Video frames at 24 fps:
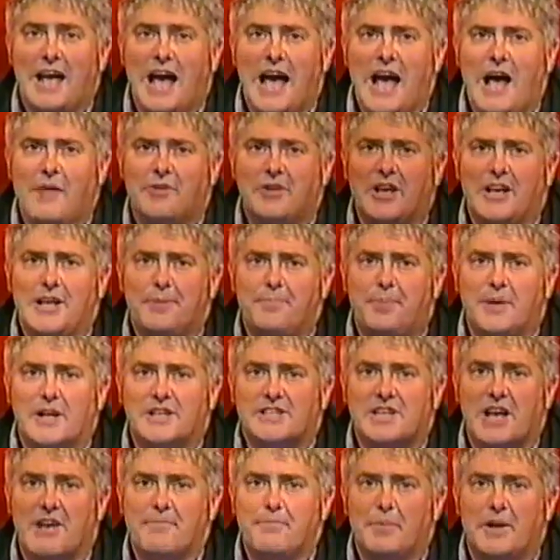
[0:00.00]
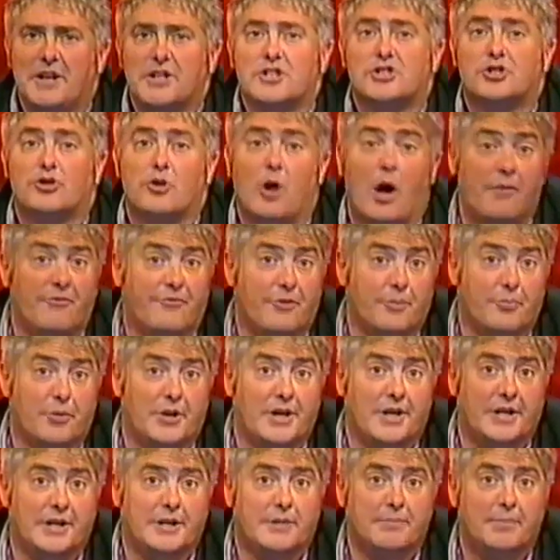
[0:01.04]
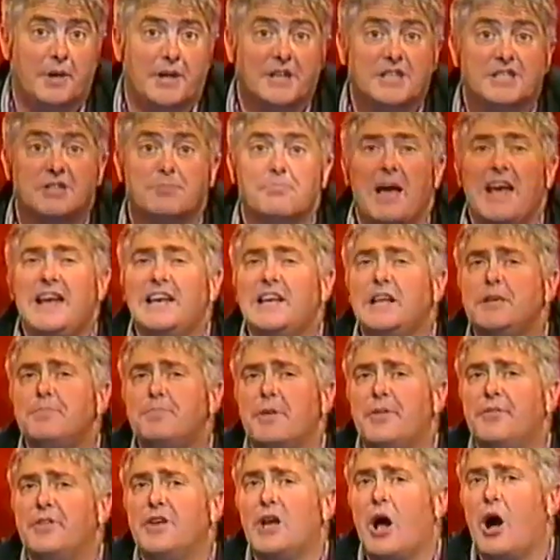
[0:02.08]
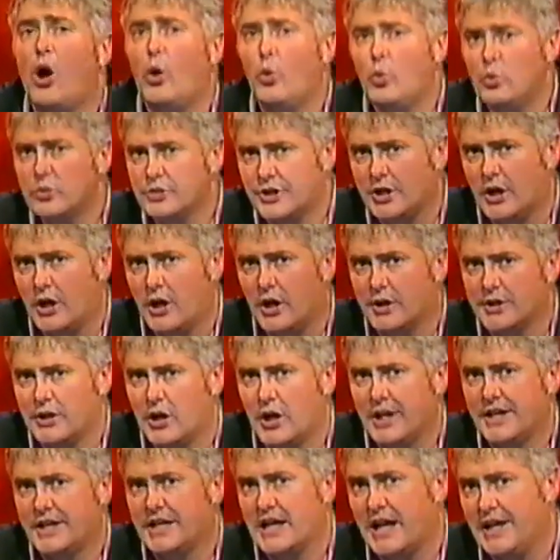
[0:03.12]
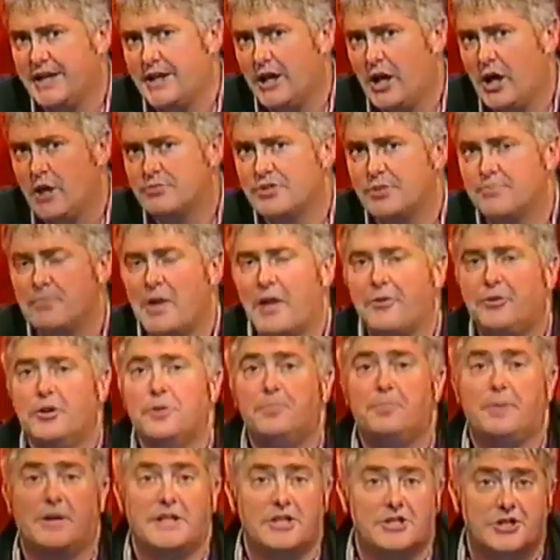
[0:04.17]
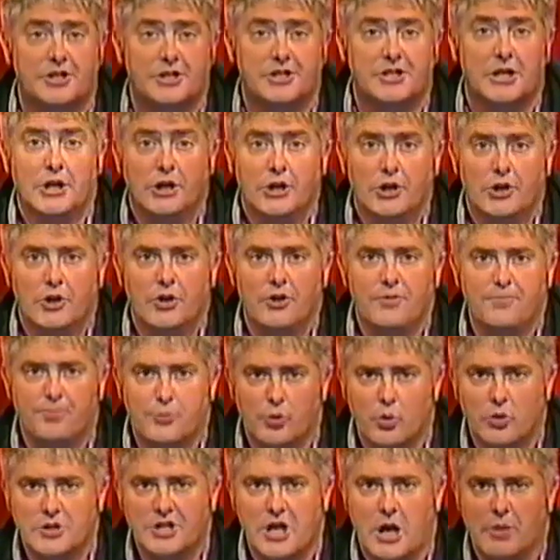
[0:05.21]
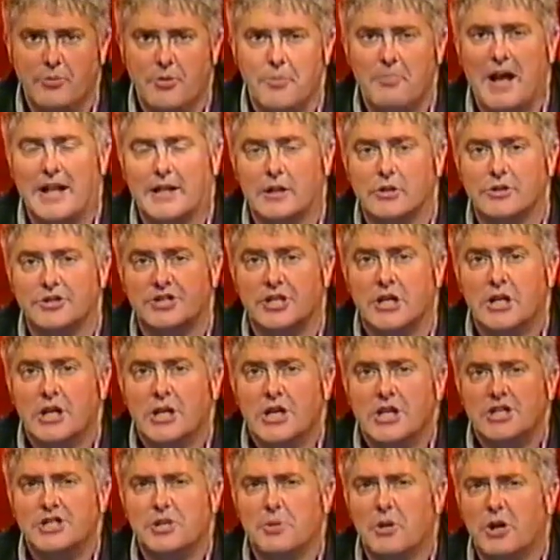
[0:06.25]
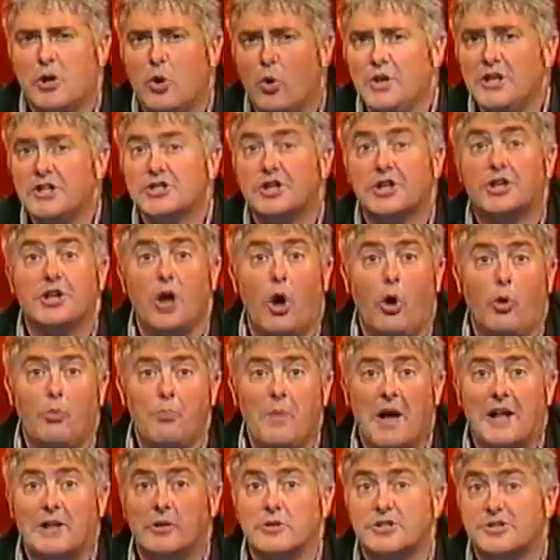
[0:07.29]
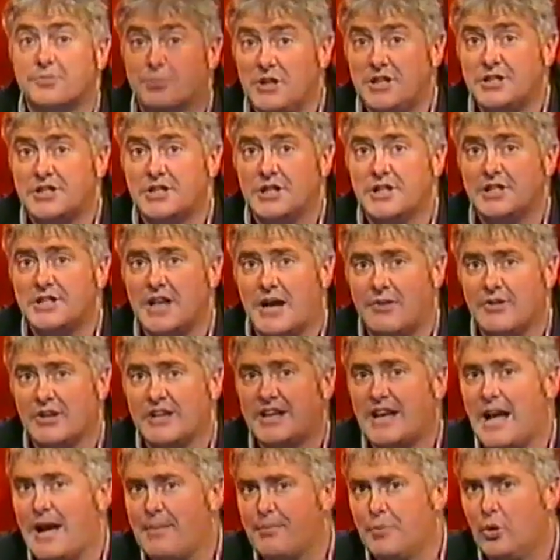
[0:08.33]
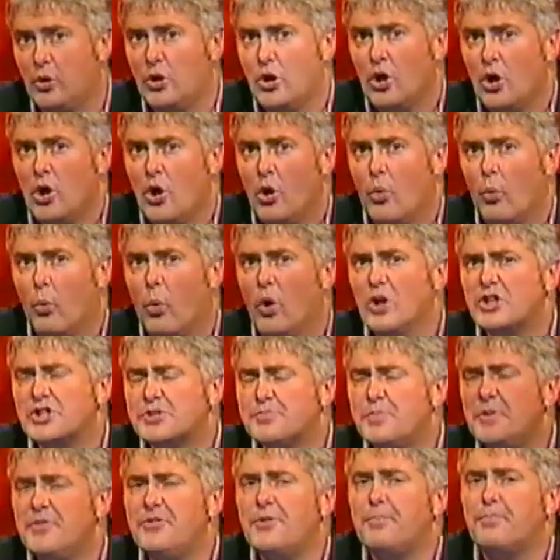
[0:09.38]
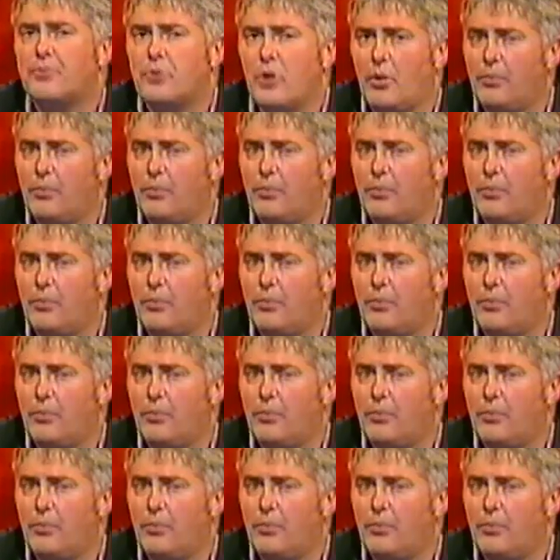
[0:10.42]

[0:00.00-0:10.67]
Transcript: Now, the Olympics have been a triumph for Britain, but it's mainly been the old guard like Kelly Holmes and Matthew Pinsent who've brought home the medals. So according to gold medal sprinter Darren Campbell, what's been the